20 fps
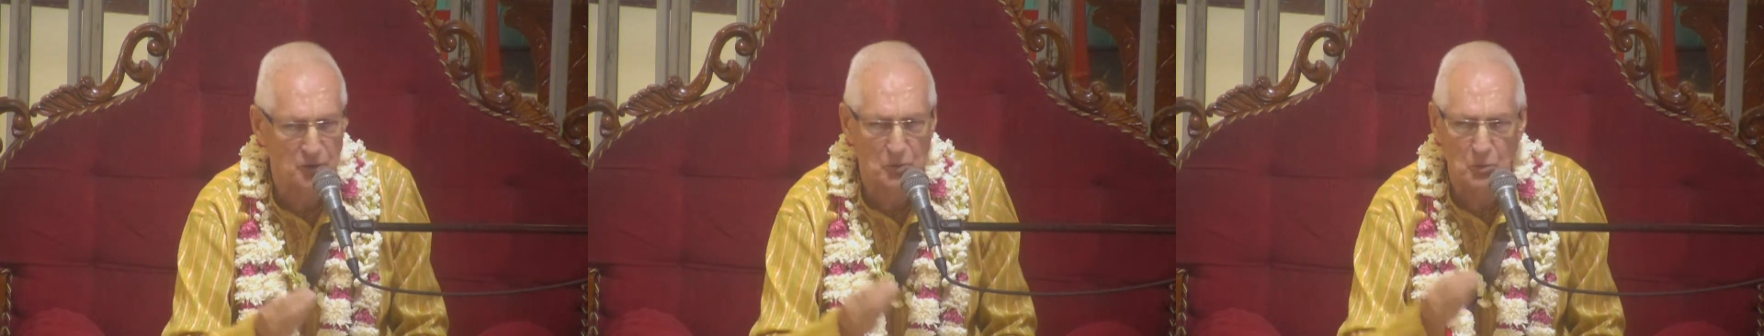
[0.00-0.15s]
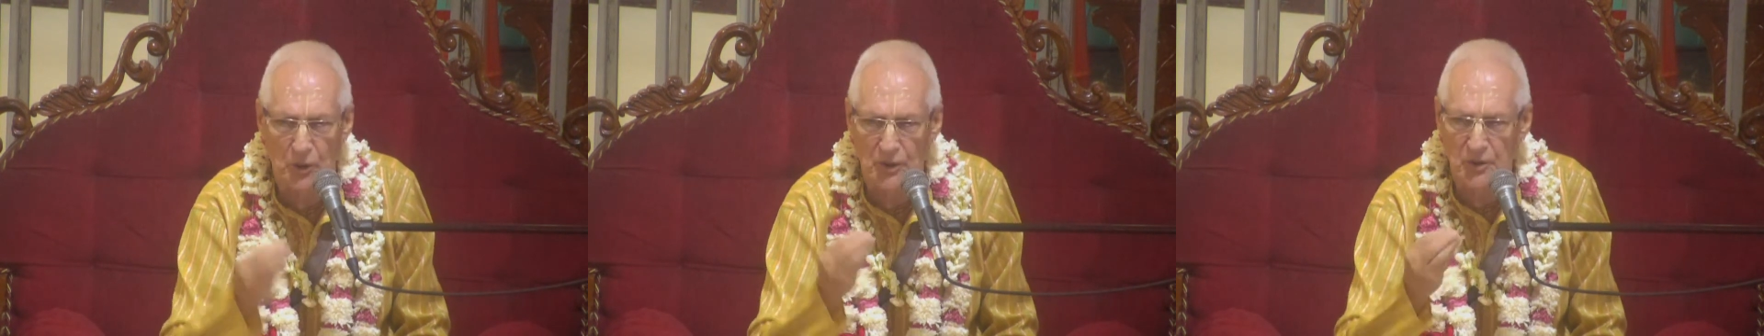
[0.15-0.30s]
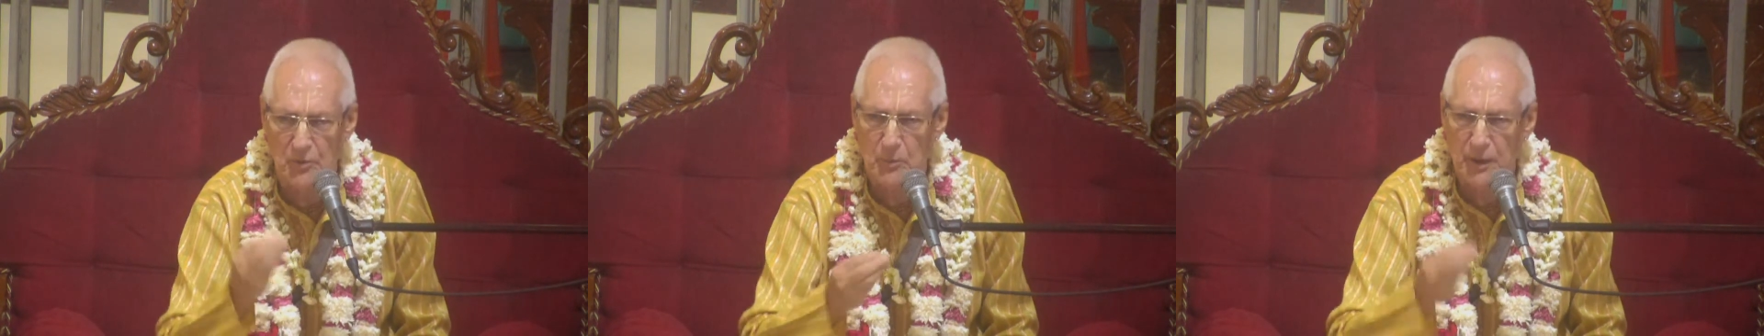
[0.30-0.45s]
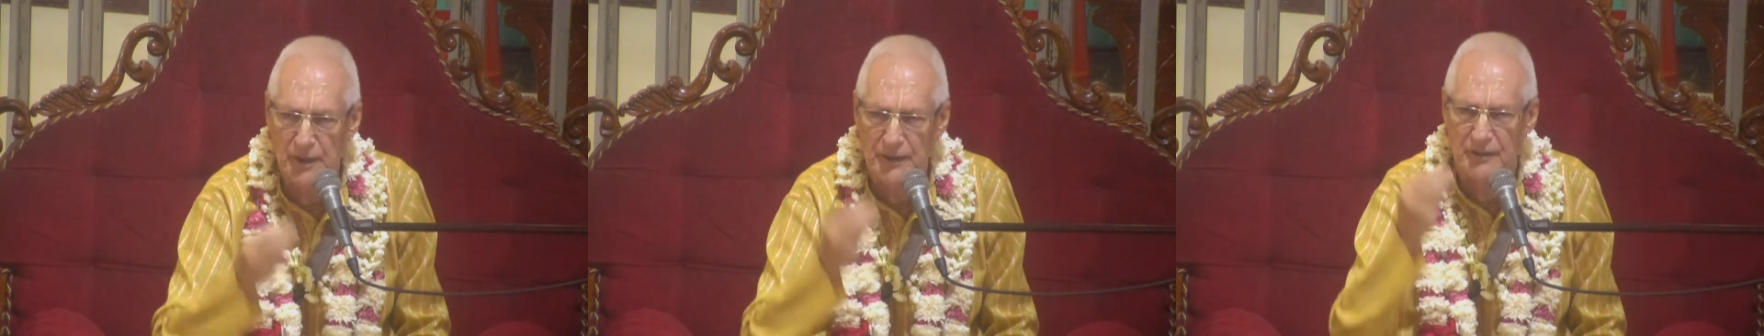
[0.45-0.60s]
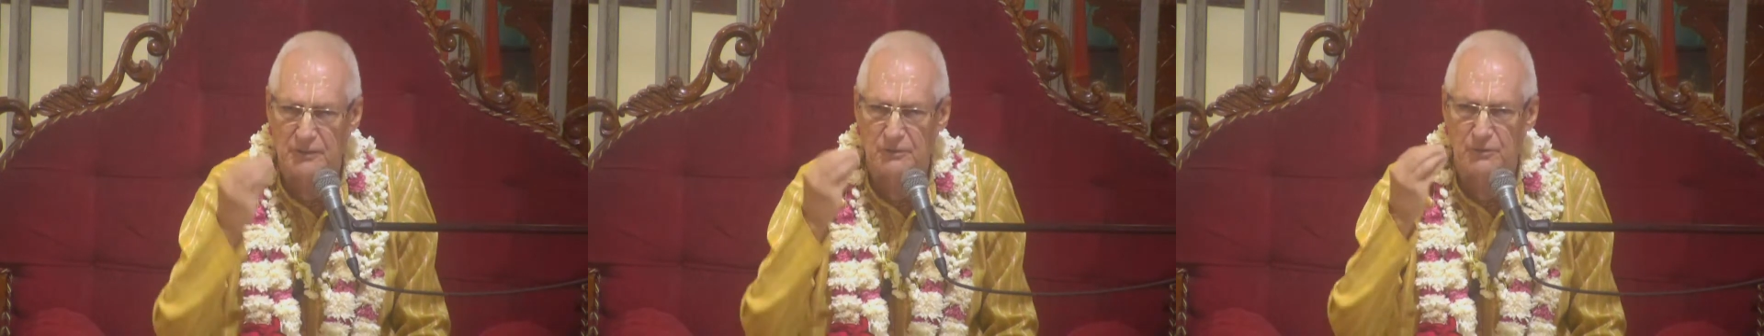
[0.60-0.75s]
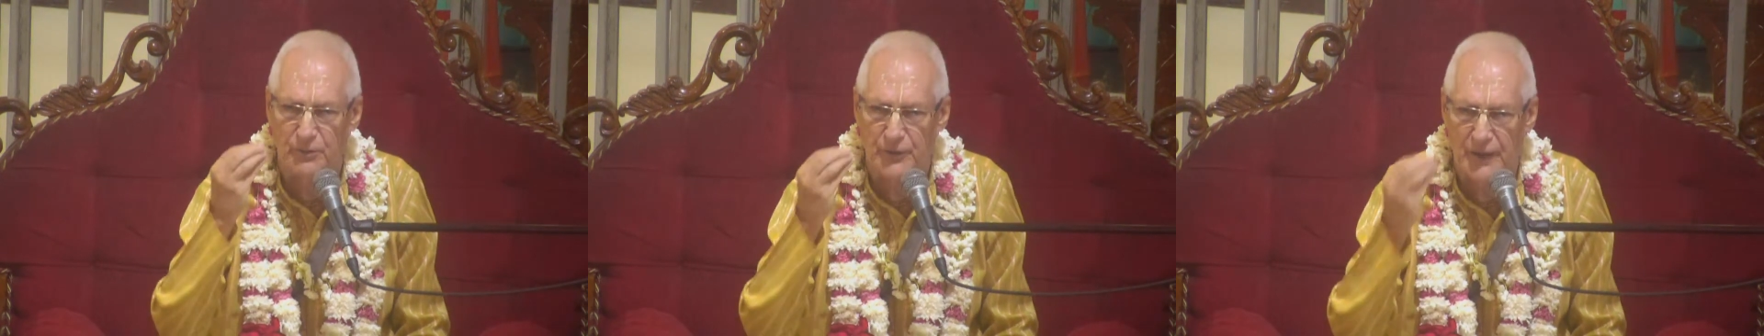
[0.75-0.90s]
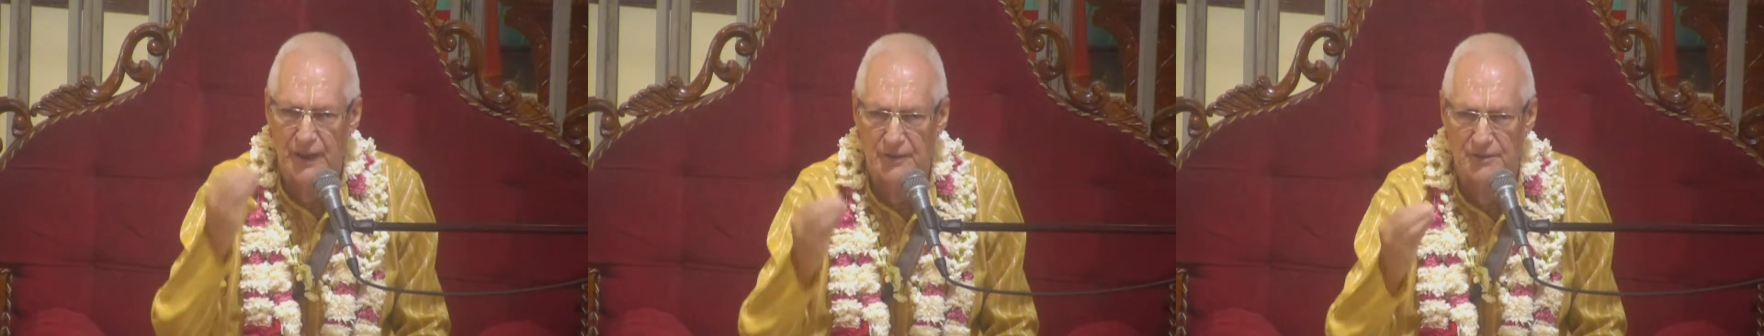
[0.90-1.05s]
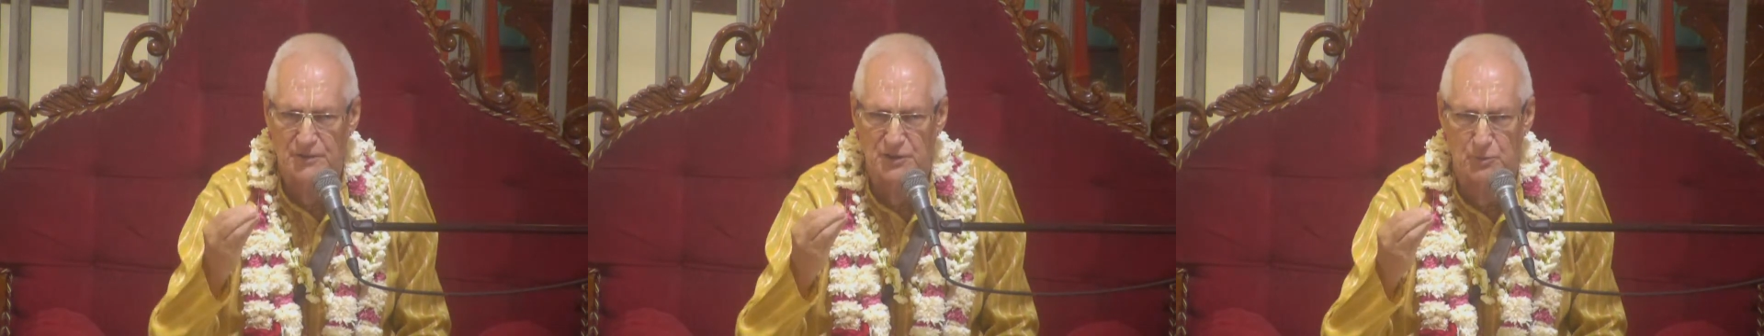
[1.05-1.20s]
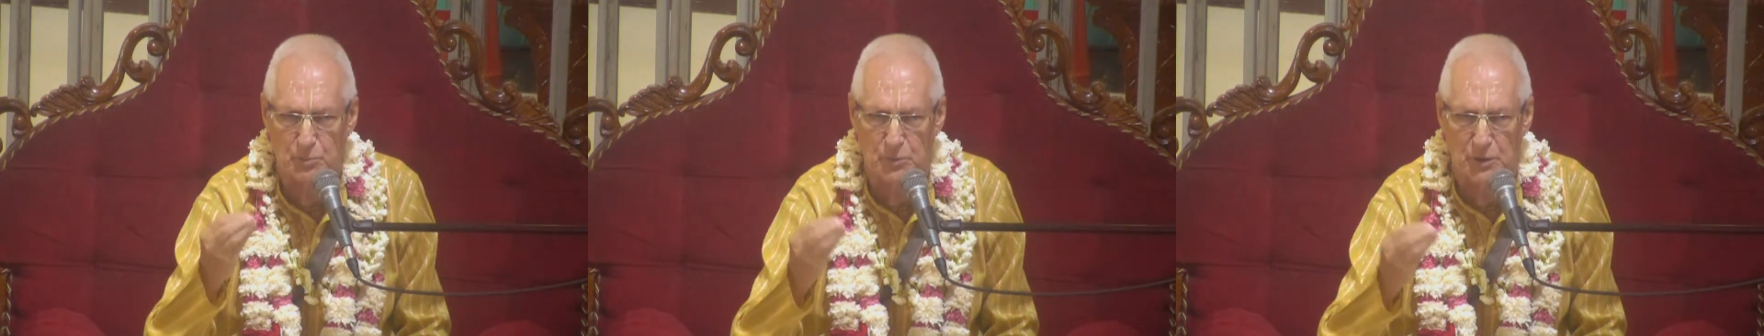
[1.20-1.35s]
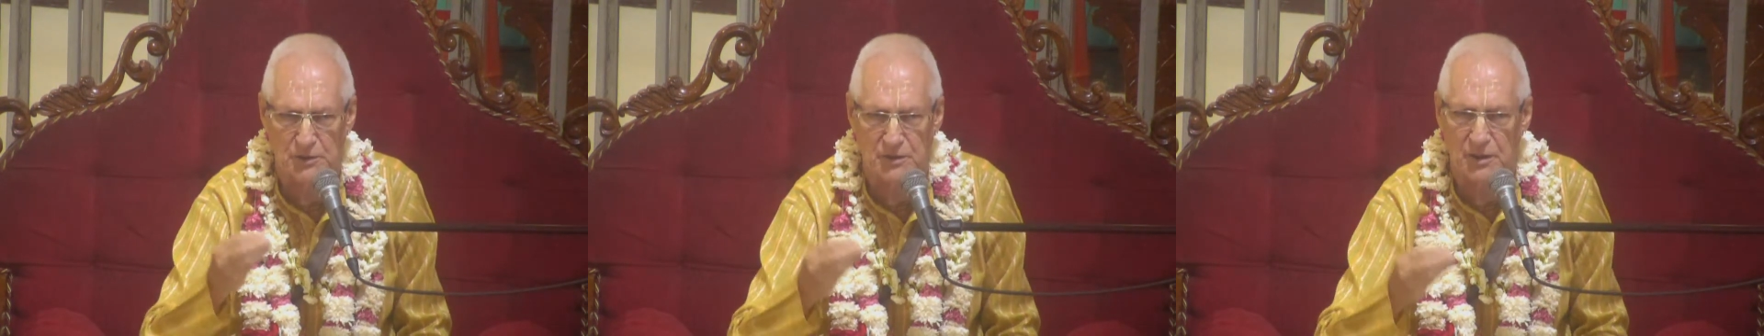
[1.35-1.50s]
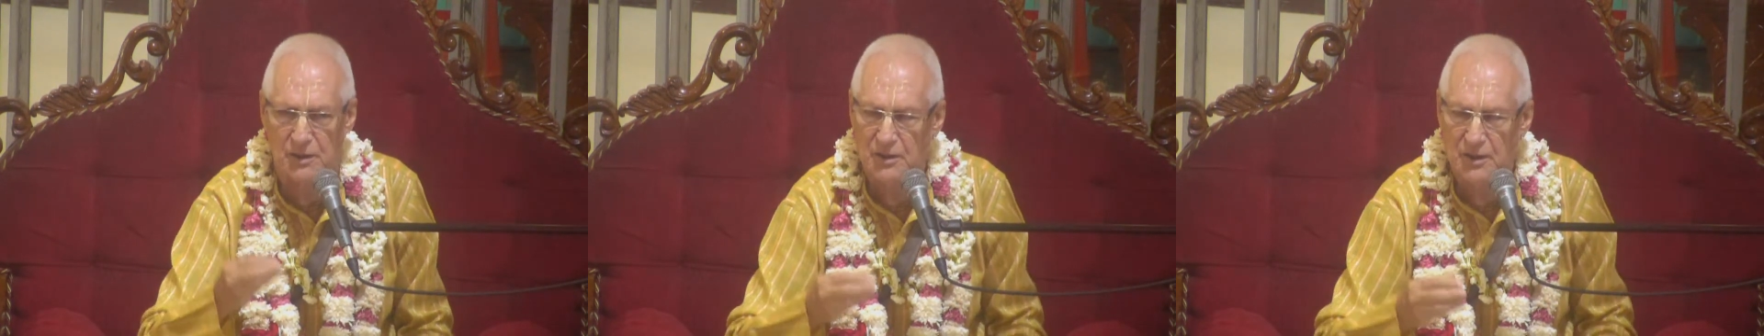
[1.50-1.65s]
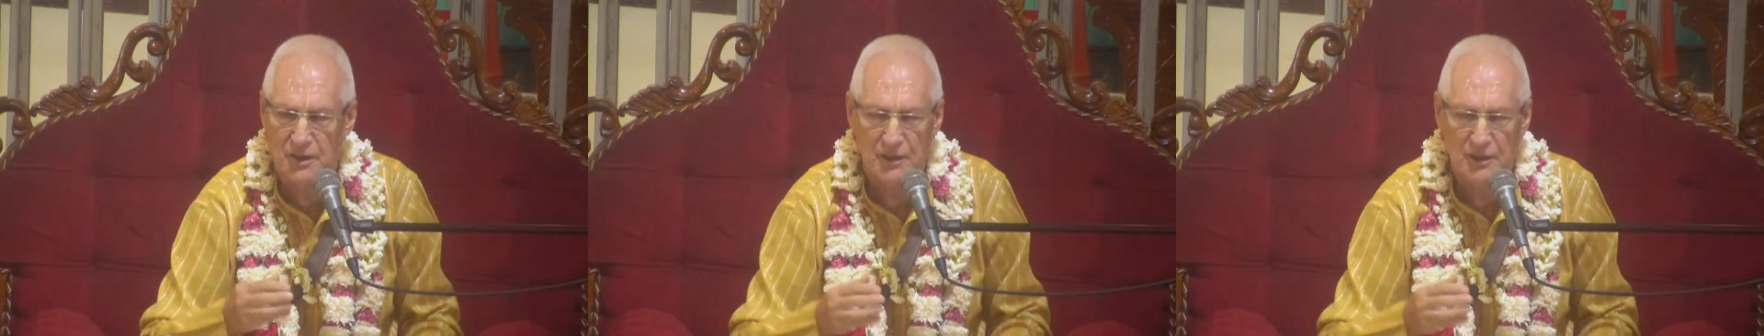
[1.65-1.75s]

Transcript: you want to make advancement,